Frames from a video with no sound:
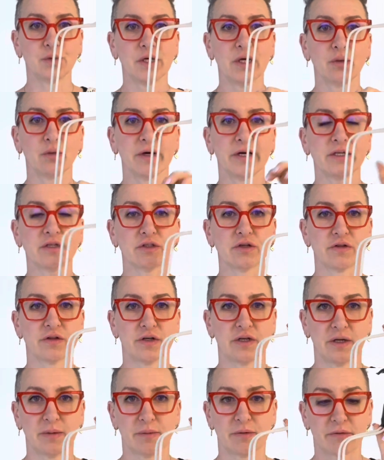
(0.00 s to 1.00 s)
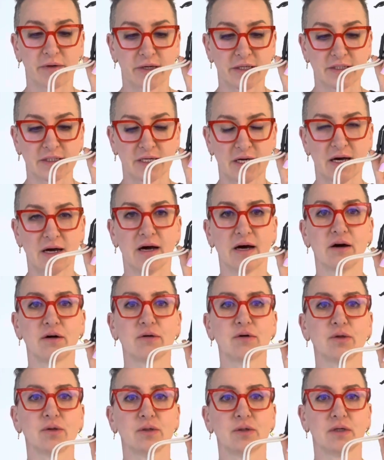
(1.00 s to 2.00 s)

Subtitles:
went to the neighboring town,